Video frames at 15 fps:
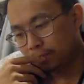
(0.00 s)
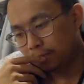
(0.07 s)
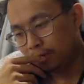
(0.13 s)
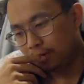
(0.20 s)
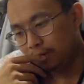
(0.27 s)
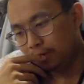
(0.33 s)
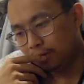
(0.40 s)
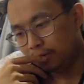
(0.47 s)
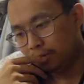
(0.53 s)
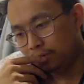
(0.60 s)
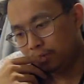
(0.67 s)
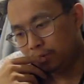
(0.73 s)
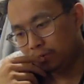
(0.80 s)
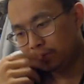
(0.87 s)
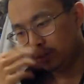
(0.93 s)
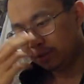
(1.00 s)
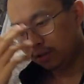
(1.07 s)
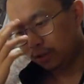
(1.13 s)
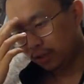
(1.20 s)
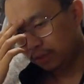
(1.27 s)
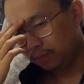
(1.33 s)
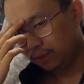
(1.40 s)
What was I
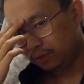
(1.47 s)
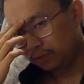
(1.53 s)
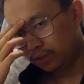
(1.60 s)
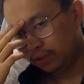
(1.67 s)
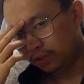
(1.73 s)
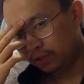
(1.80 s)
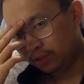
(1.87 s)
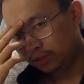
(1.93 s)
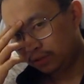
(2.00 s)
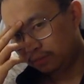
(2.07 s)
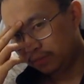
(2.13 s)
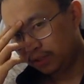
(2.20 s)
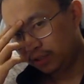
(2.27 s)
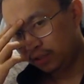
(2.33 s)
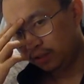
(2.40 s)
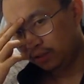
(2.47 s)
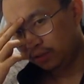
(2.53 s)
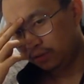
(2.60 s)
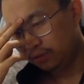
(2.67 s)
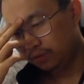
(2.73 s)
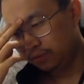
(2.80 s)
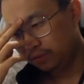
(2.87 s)
talking about just a minute ago,
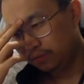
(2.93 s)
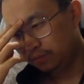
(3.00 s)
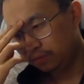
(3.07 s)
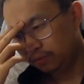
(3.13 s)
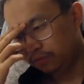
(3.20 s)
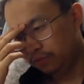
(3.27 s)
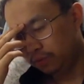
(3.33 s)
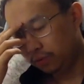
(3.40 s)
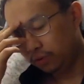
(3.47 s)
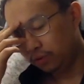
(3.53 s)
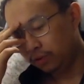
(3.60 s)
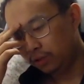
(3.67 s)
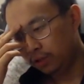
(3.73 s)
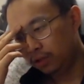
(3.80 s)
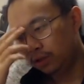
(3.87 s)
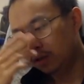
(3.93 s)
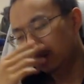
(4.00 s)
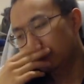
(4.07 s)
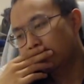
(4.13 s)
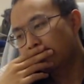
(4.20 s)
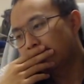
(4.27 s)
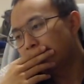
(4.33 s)
before the
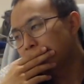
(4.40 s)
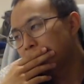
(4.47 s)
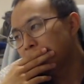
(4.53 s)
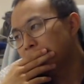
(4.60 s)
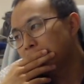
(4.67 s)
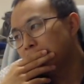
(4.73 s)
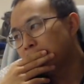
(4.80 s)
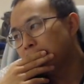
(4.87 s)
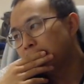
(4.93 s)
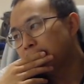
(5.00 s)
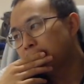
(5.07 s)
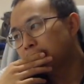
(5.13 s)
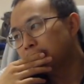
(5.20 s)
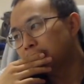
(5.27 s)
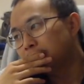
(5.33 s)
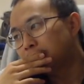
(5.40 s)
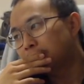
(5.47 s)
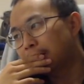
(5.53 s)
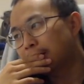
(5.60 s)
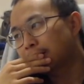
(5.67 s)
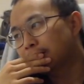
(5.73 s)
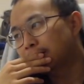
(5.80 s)

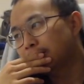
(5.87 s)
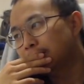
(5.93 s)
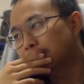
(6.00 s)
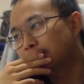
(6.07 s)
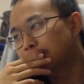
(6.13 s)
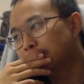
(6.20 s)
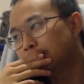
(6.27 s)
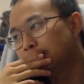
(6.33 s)
distractions?